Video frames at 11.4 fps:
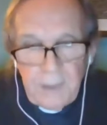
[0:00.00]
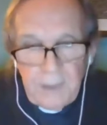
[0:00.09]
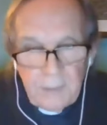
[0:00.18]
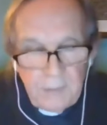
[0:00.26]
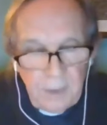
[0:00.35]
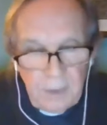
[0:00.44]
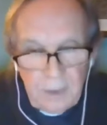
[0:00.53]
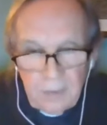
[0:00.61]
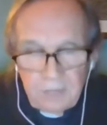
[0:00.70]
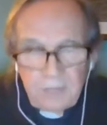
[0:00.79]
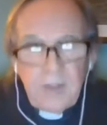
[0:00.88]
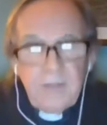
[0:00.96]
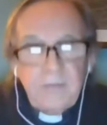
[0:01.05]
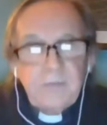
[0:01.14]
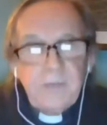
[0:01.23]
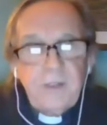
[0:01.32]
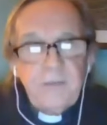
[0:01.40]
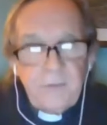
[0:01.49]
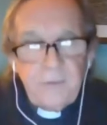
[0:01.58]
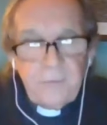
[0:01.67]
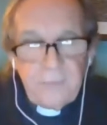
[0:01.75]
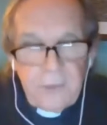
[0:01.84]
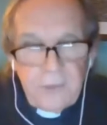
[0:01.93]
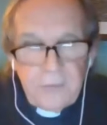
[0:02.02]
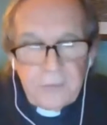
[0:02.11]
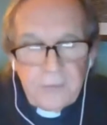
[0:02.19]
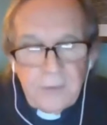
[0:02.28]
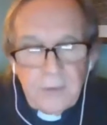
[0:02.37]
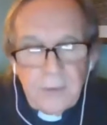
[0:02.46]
and our faith tells us this,